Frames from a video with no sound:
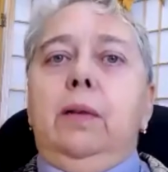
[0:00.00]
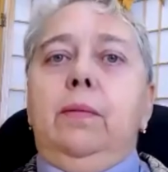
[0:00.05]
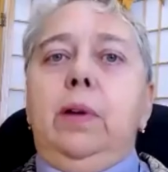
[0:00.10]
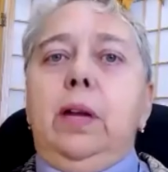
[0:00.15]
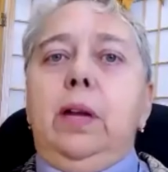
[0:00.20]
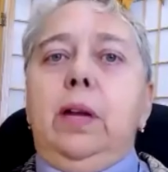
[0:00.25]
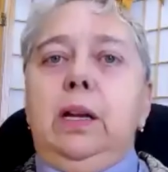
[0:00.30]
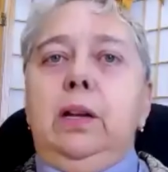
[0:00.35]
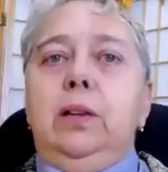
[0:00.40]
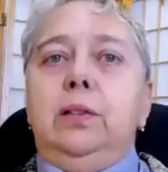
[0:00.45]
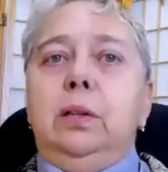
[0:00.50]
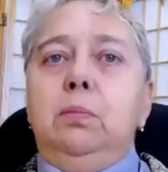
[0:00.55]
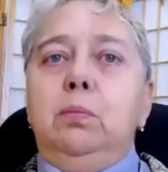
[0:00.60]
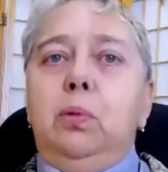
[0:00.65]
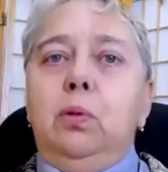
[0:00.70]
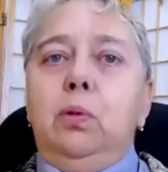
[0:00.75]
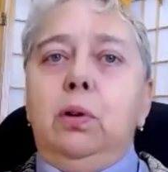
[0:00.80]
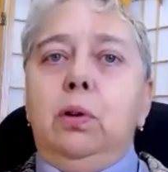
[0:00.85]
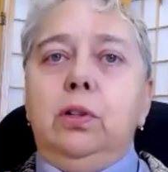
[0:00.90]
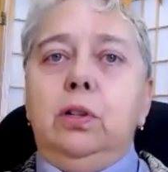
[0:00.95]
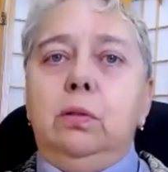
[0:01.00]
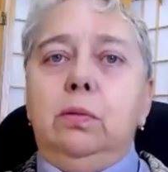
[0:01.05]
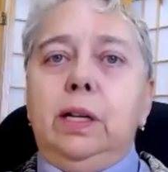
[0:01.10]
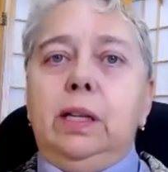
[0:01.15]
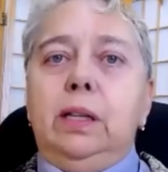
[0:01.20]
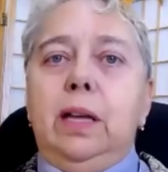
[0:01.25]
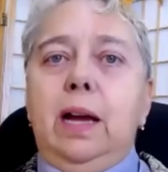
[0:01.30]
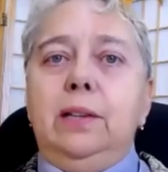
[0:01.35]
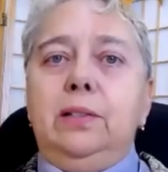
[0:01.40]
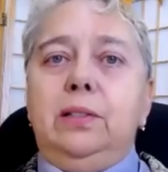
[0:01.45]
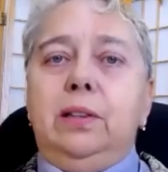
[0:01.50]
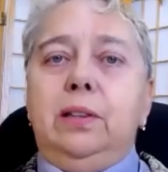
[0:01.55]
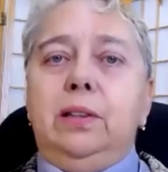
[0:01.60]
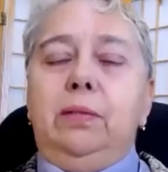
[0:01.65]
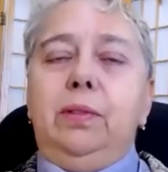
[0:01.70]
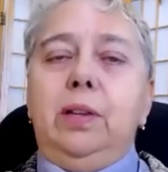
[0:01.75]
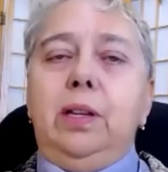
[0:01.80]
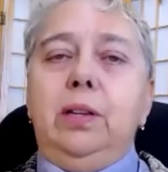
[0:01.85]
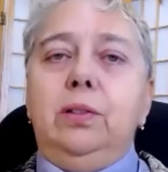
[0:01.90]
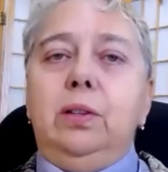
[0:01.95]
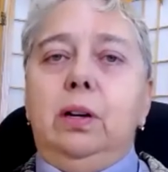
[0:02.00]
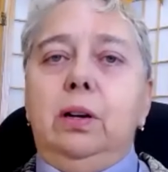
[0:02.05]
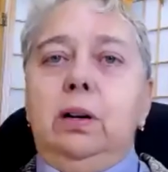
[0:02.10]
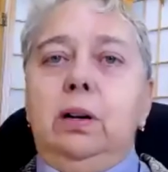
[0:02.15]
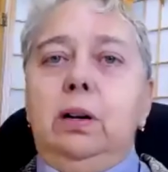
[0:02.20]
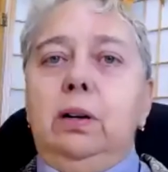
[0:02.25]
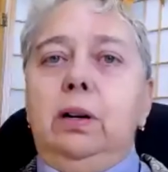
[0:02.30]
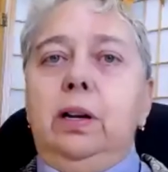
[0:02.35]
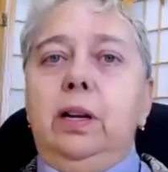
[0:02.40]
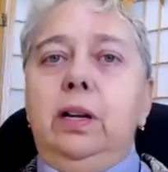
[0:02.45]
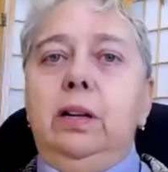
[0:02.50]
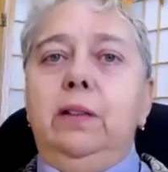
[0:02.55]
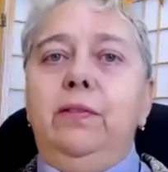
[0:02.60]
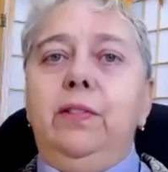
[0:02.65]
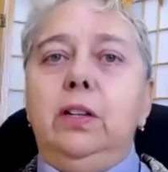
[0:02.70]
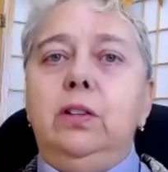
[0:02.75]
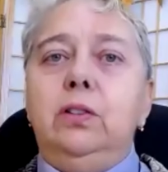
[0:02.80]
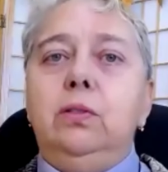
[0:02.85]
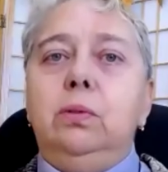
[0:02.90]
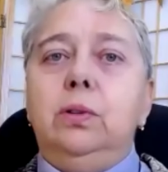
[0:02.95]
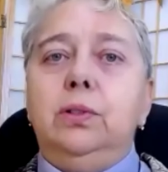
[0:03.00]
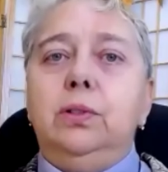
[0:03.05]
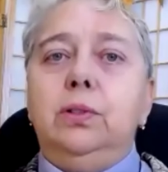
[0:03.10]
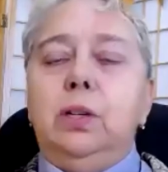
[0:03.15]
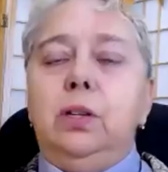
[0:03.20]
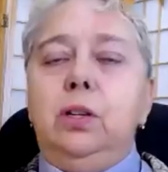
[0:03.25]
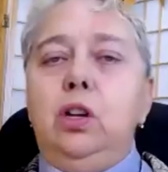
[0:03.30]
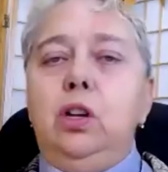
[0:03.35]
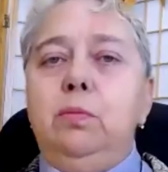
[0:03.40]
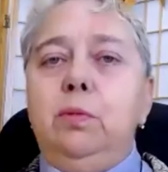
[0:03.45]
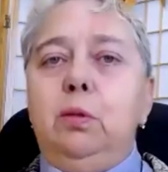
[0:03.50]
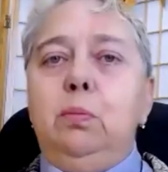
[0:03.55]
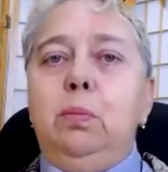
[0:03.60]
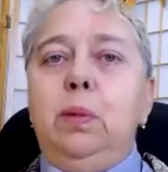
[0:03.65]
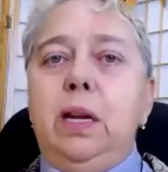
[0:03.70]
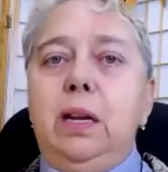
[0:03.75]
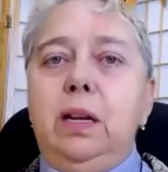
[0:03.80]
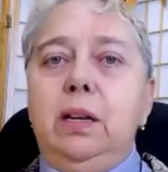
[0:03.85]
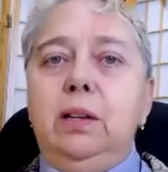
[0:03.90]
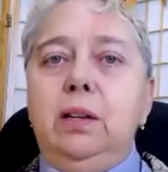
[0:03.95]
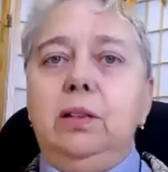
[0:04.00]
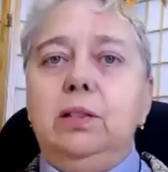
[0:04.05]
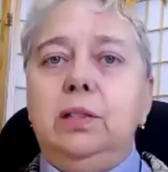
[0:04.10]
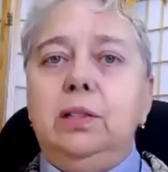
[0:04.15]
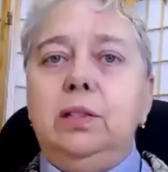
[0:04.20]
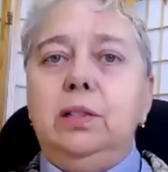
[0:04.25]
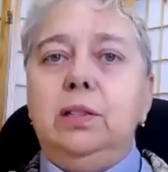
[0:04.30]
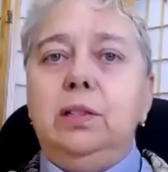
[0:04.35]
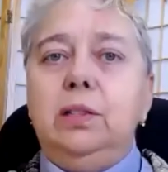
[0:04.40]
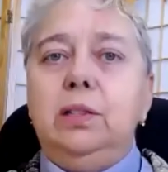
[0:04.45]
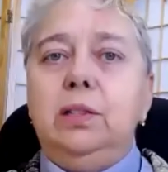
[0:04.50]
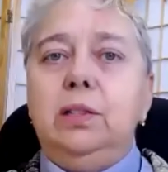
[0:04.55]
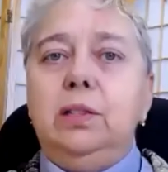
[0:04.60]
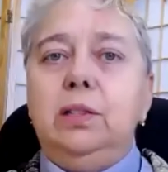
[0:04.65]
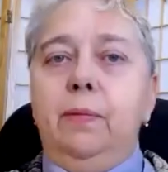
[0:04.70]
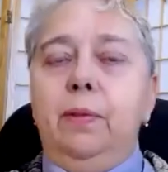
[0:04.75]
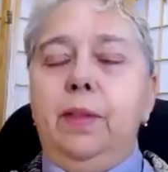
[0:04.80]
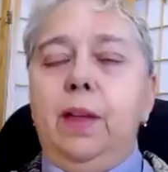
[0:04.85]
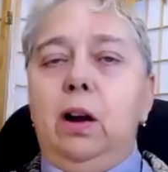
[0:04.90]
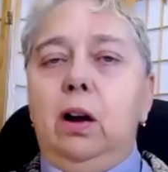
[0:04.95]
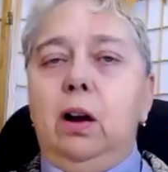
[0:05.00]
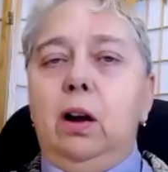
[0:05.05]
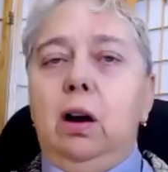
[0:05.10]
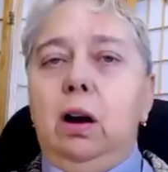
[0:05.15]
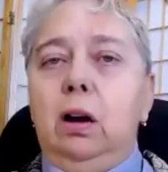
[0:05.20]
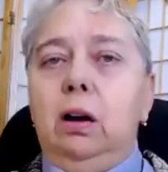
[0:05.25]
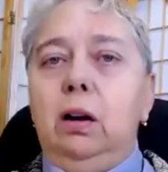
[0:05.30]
It is important to realize that these are individuals and human beings that are